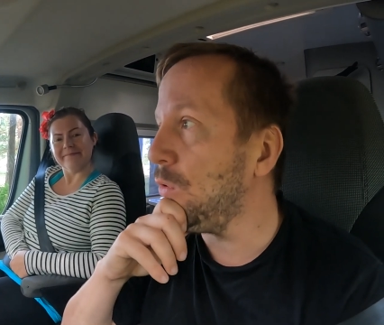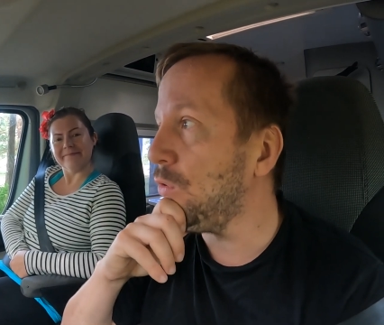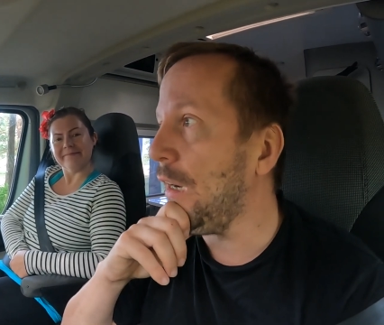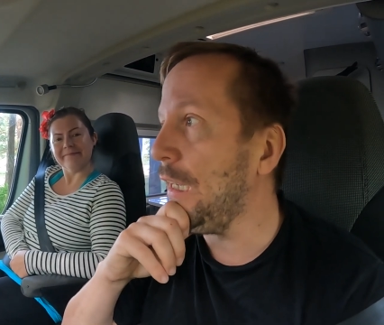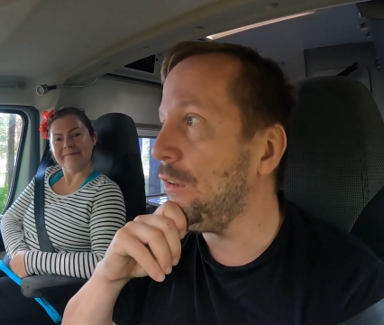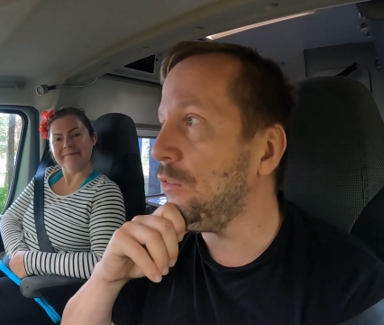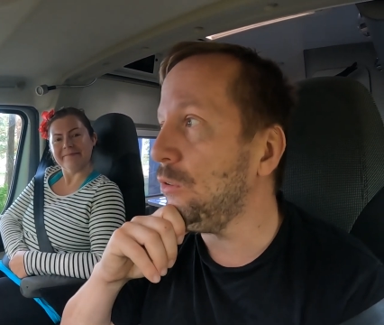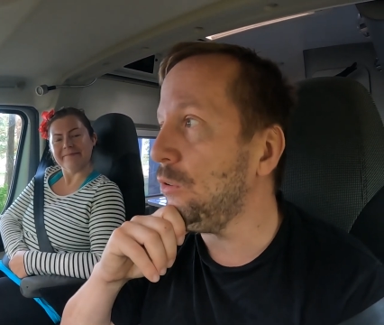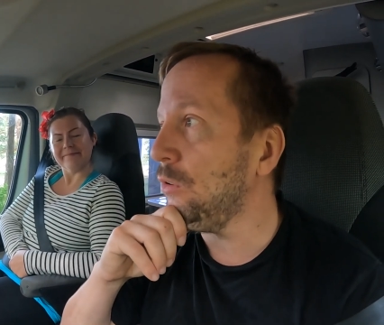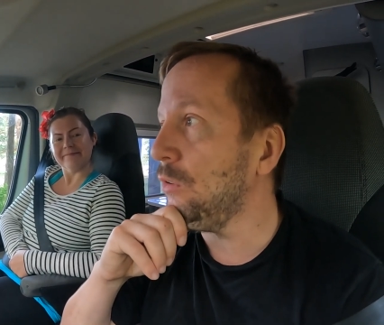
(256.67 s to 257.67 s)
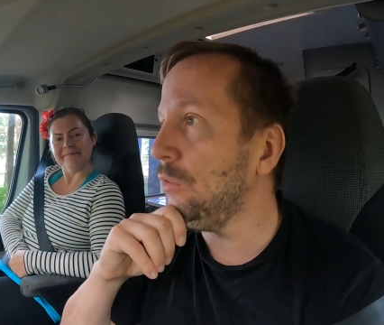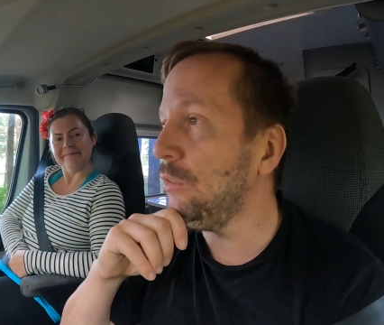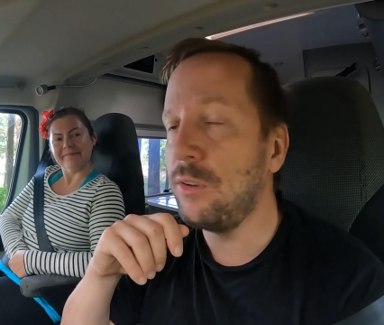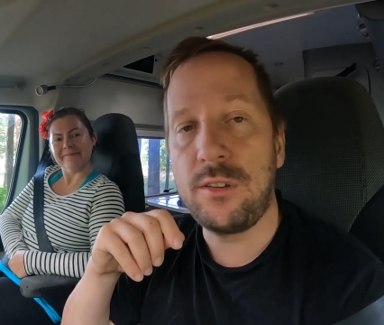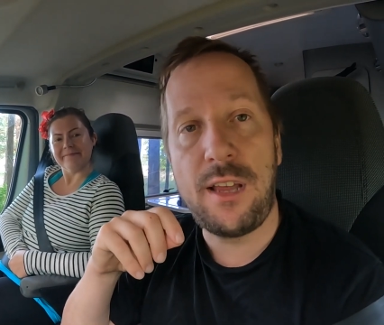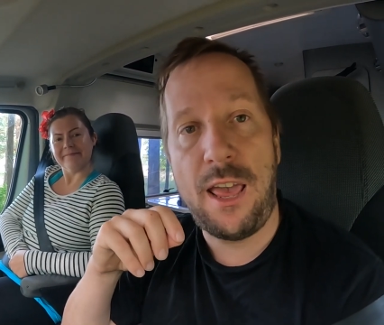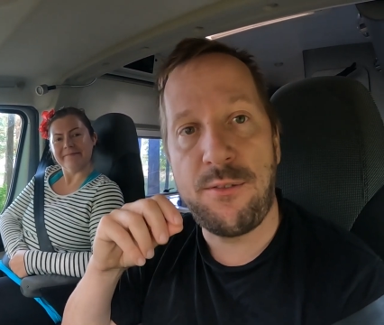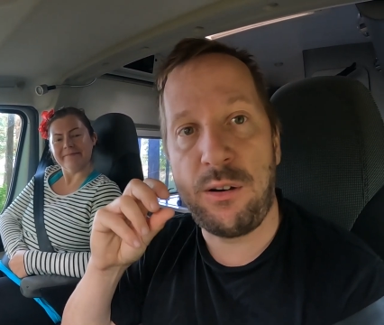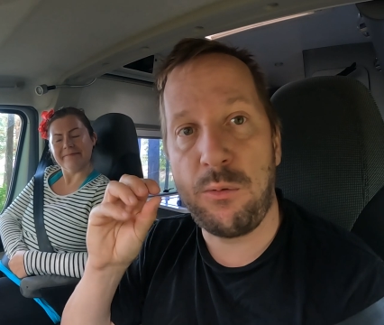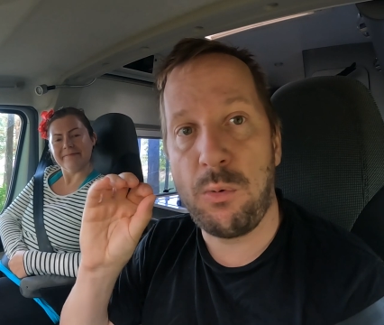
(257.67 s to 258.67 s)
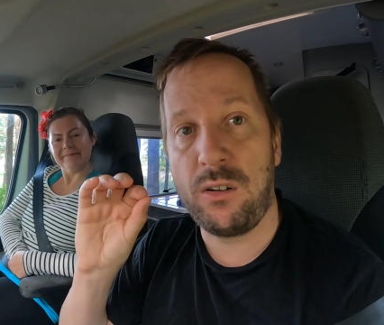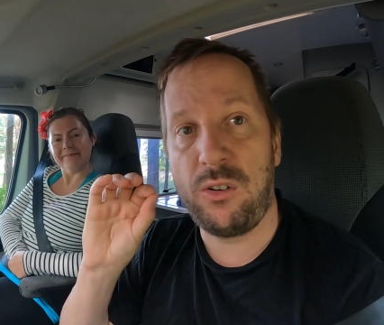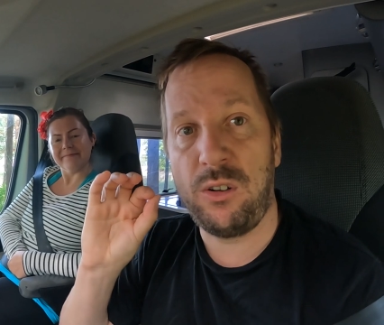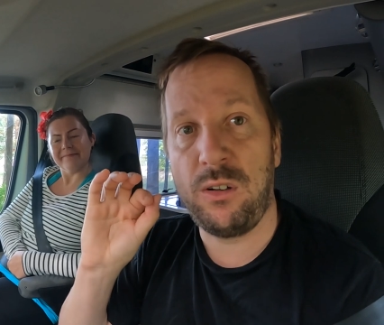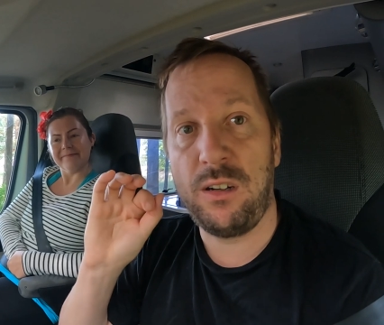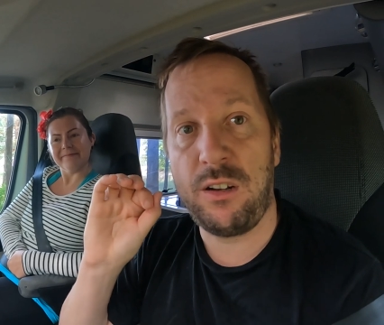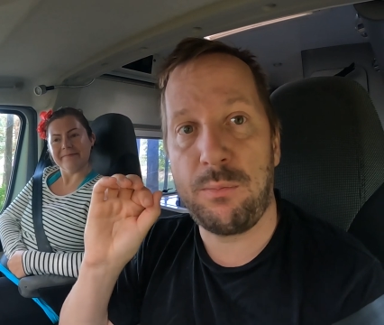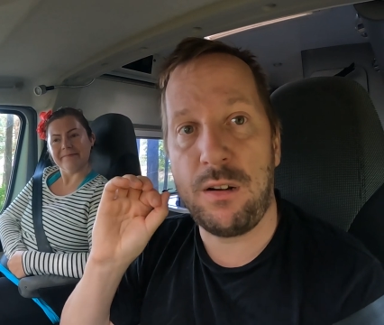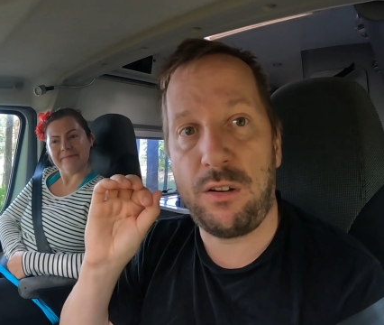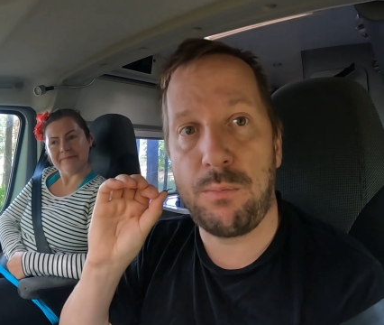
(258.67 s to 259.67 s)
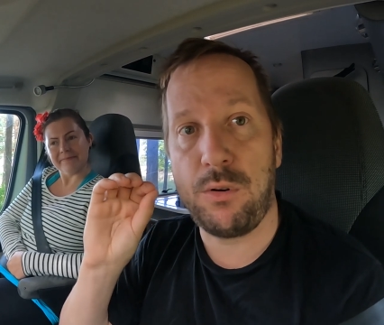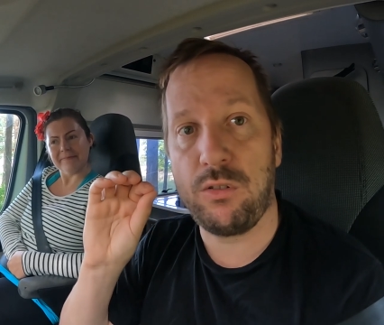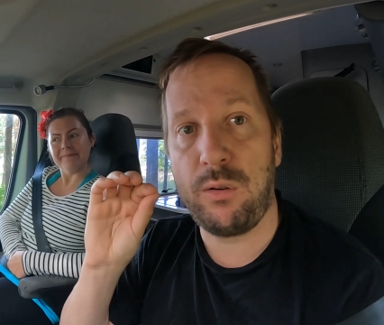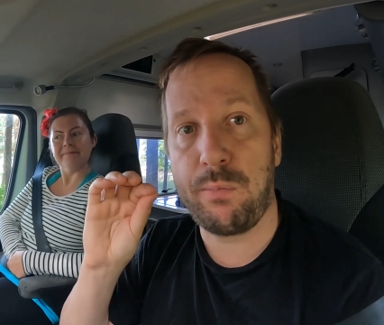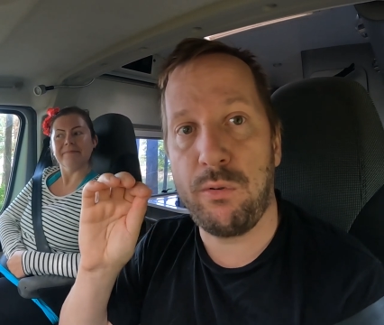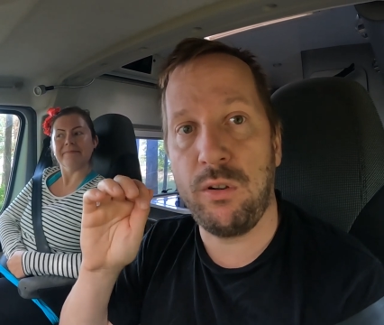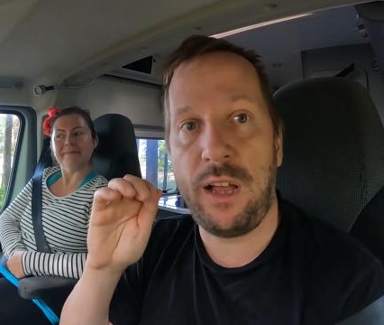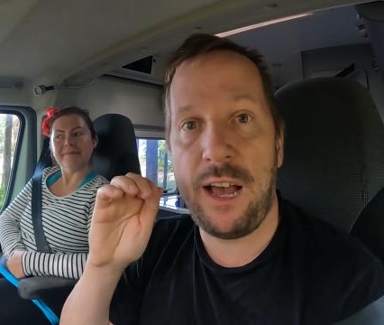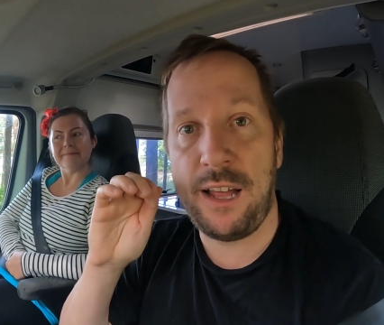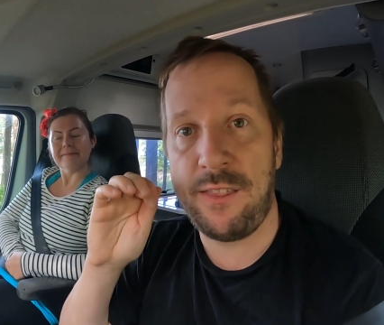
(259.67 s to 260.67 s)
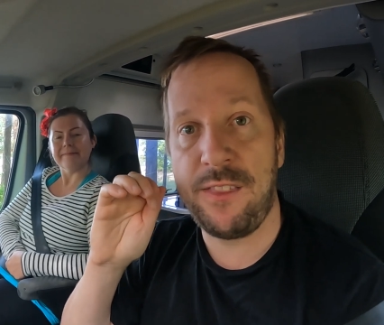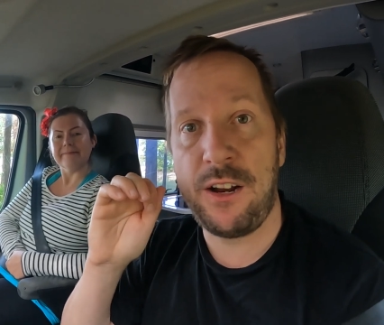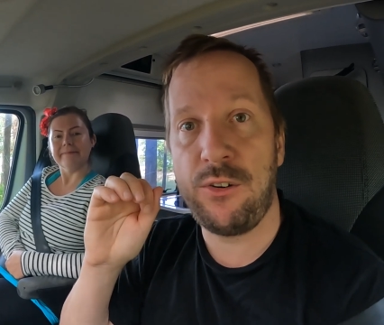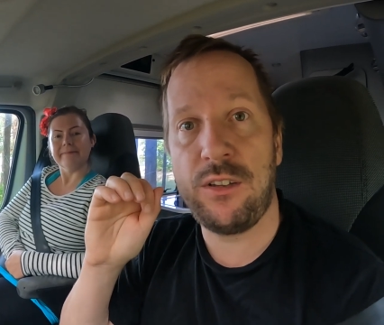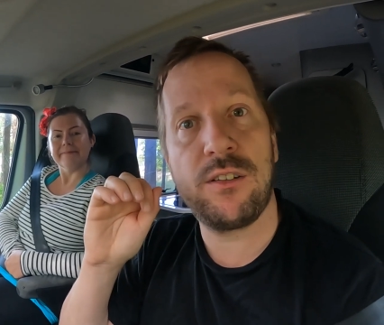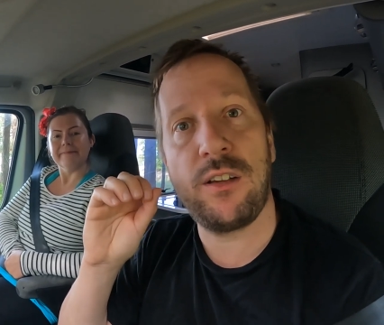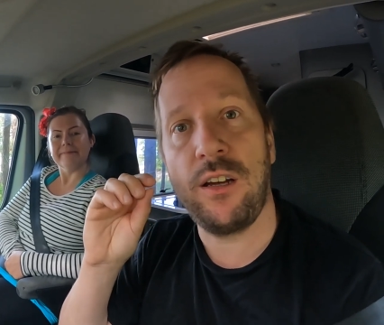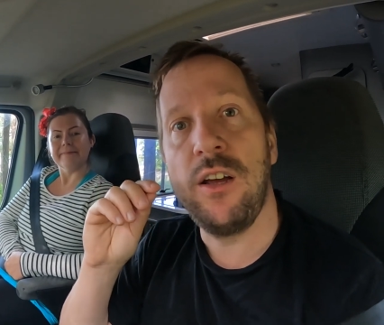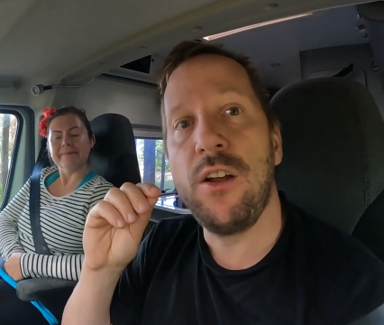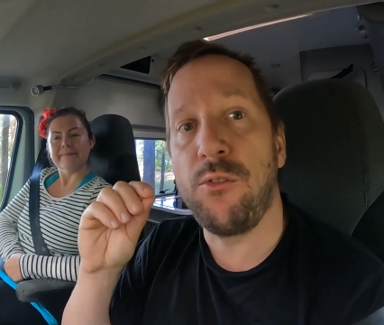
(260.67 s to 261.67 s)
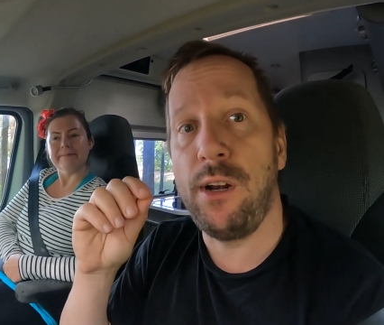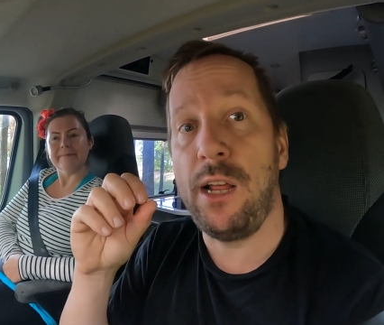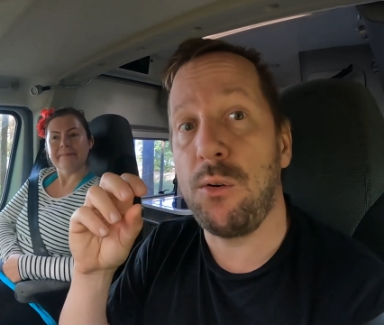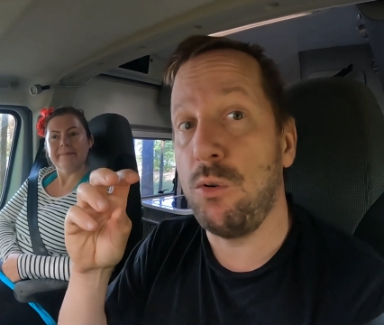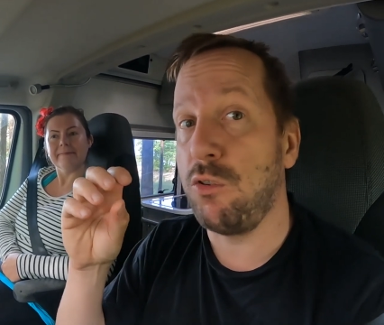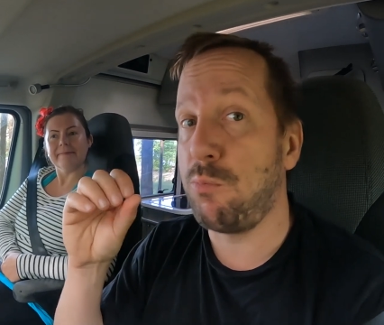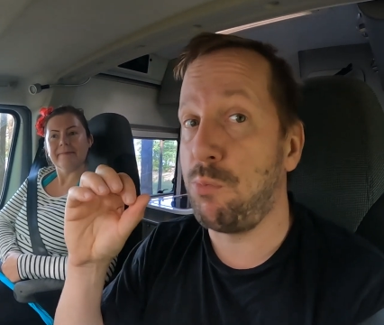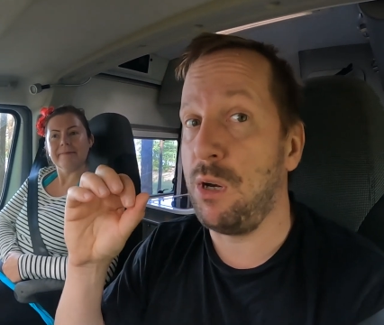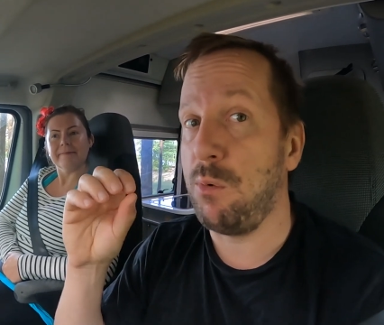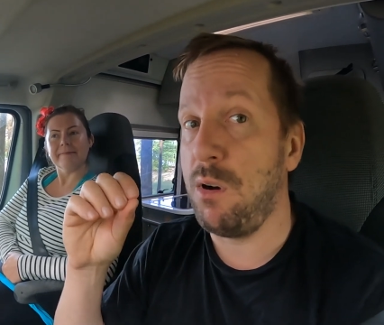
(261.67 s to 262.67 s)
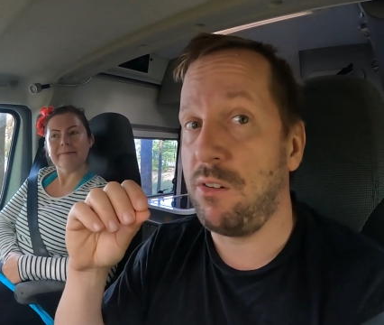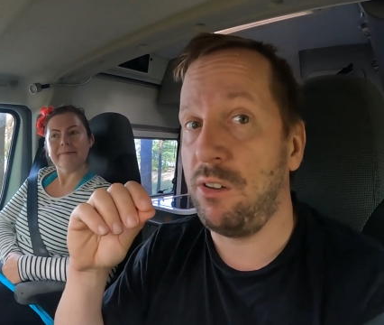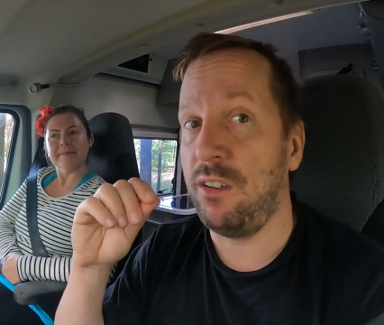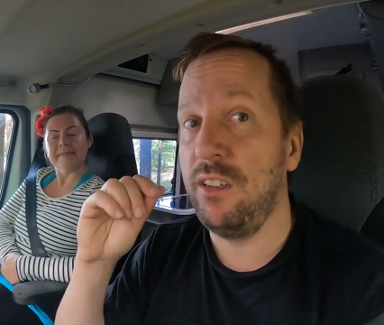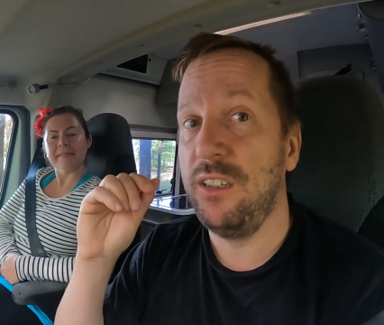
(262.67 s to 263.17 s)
Speaker 1: trying to save water as much as possible and there is a really good spring water